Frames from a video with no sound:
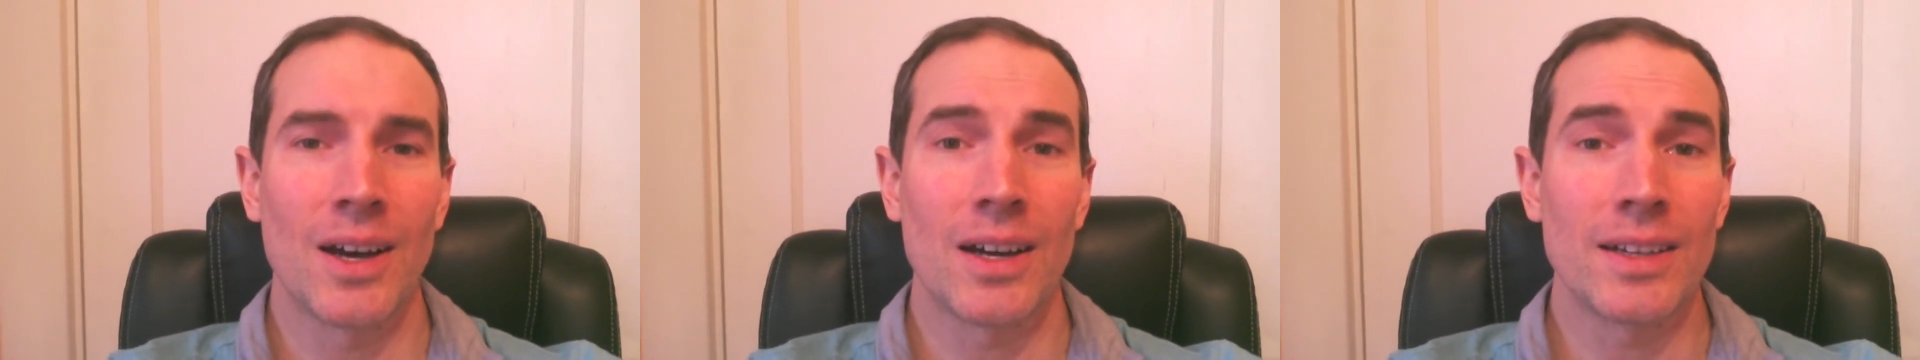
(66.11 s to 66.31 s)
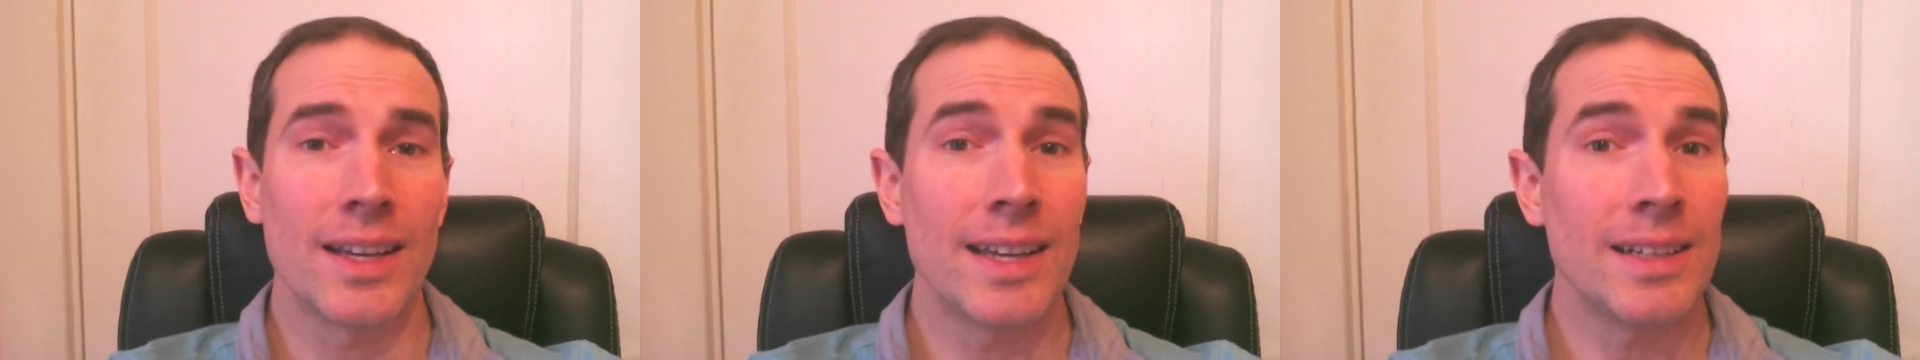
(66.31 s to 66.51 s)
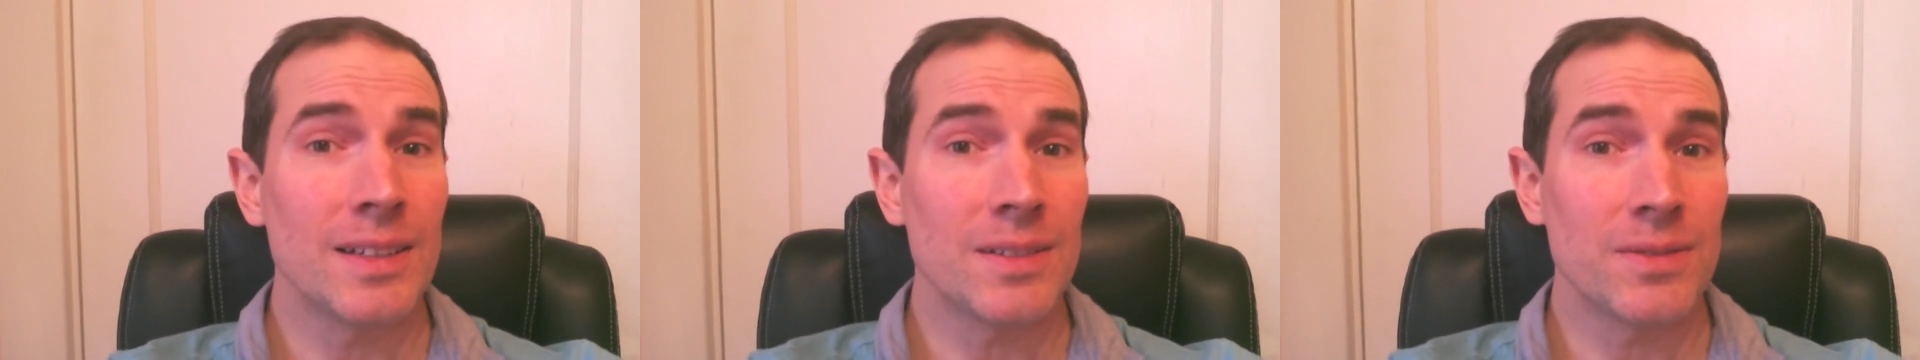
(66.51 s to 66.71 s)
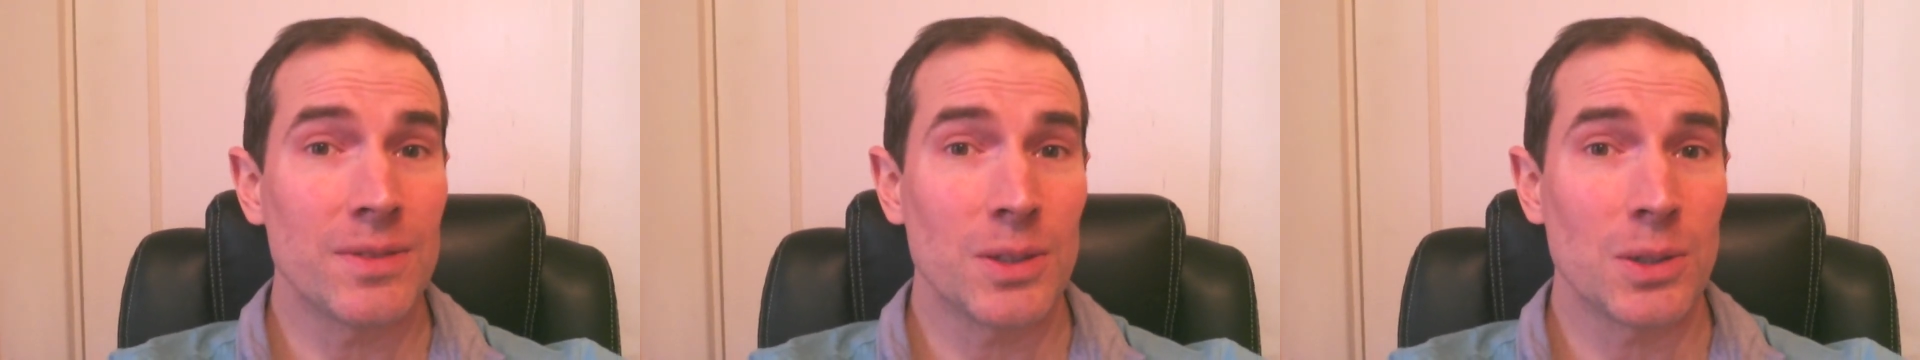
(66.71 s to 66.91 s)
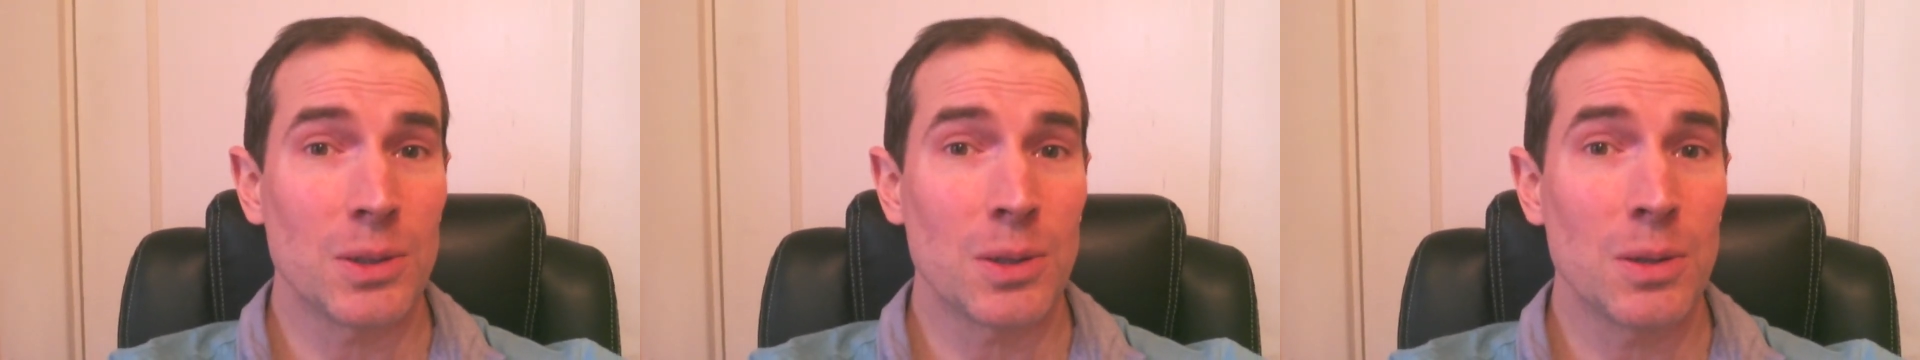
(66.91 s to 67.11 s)
on any
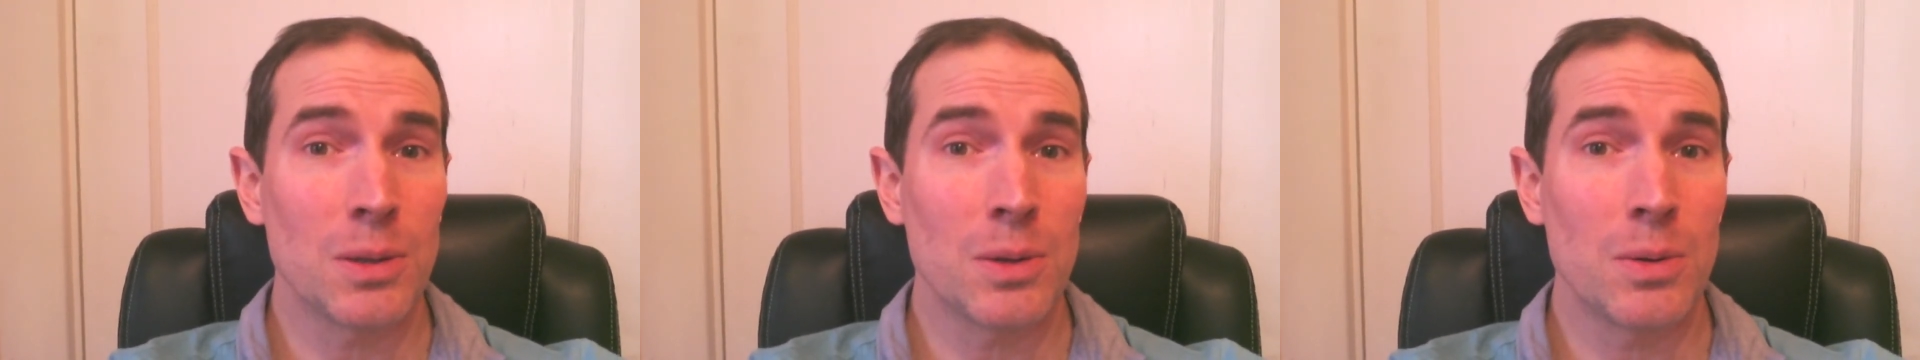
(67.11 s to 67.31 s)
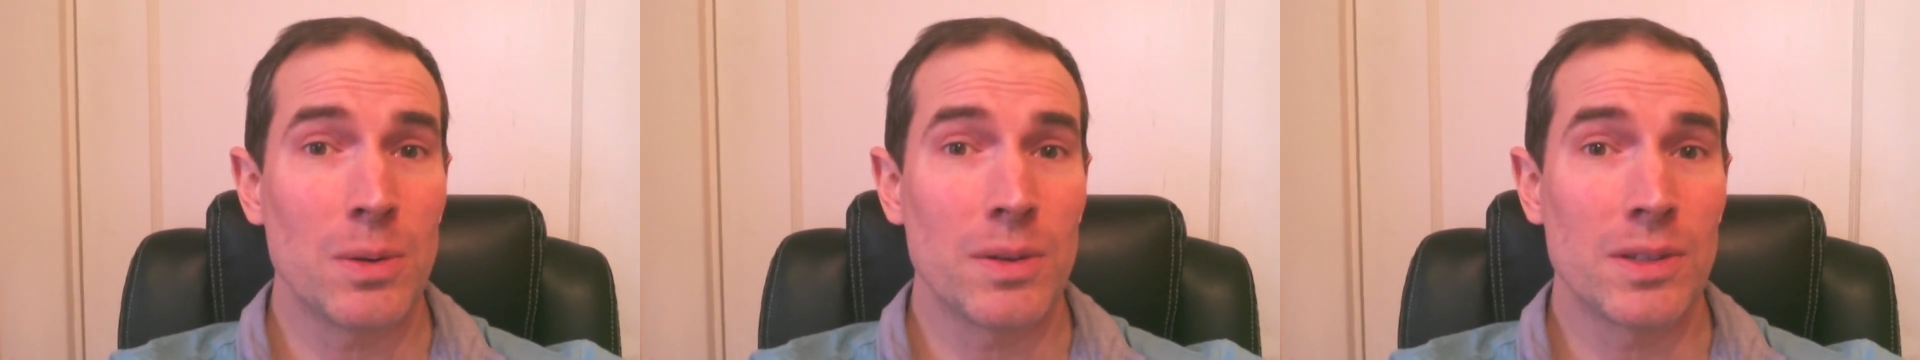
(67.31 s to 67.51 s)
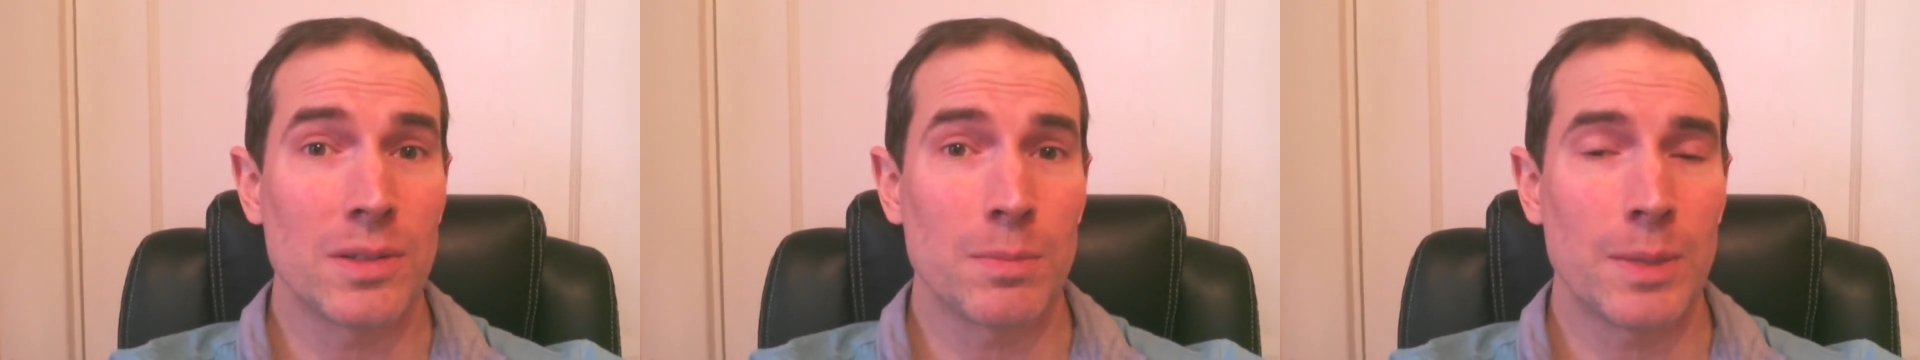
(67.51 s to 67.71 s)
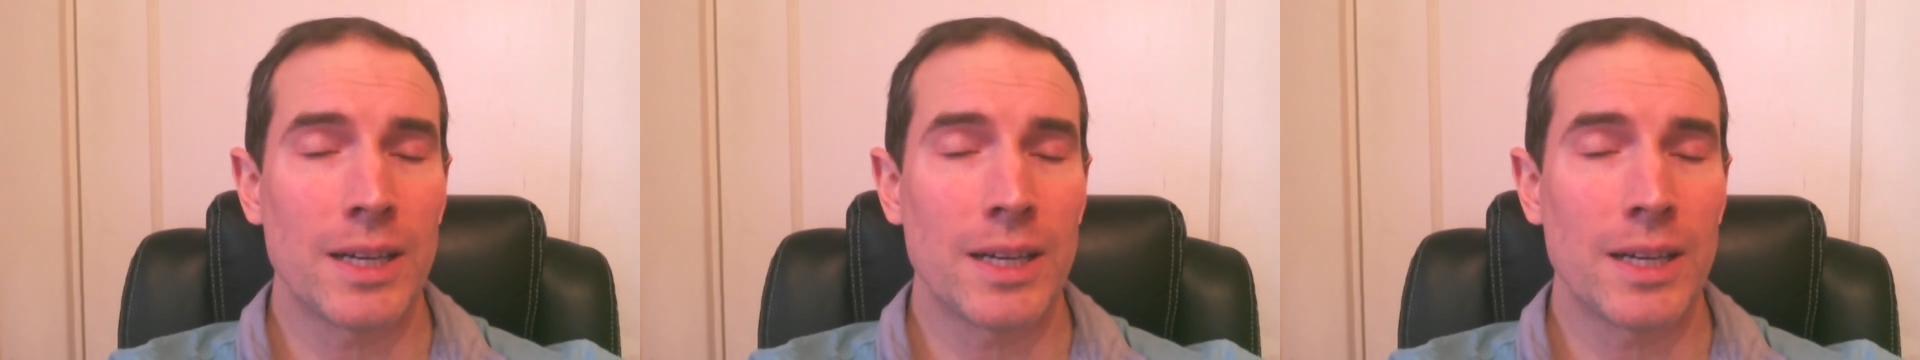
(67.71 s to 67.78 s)
of your clothes